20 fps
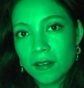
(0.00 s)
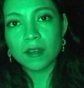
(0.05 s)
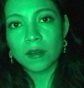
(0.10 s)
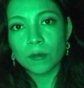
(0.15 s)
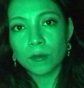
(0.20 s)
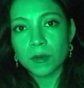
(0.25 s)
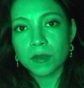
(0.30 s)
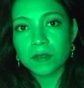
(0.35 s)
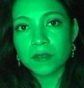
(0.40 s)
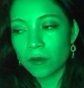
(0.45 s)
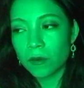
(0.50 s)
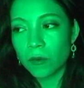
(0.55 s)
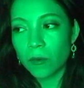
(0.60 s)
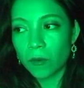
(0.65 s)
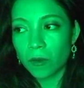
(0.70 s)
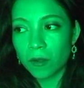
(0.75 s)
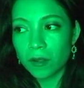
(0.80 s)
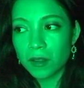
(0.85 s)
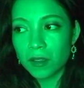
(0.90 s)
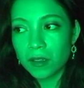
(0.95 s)
I was
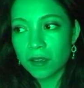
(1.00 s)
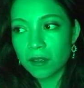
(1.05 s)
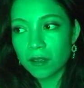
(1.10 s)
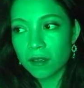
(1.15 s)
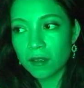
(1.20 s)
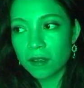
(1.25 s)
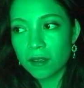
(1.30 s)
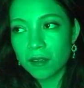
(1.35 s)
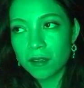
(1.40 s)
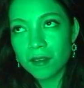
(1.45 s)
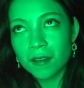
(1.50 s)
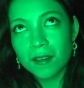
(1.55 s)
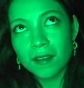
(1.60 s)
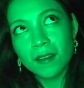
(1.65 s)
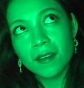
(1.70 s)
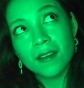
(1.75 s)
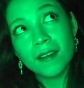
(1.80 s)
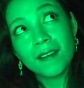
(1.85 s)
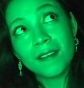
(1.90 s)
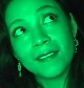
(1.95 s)
crawling
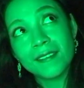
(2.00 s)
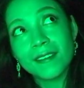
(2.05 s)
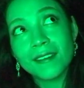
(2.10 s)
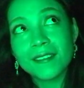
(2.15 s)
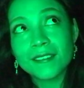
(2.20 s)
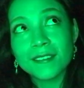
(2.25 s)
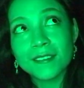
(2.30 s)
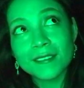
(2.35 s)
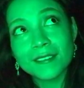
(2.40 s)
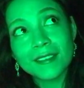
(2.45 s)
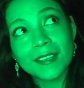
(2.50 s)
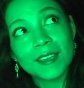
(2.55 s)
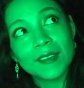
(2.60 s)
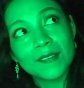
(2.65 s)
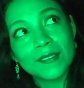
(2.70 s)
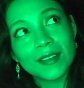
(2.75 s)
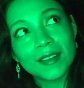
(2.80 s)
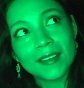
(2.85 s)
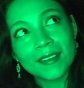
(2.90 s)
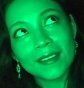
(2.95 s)
and I just
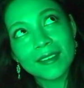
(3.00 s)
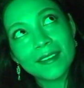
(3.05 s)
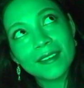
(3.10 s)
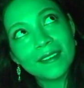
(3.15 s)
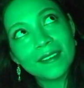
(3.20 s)
came like,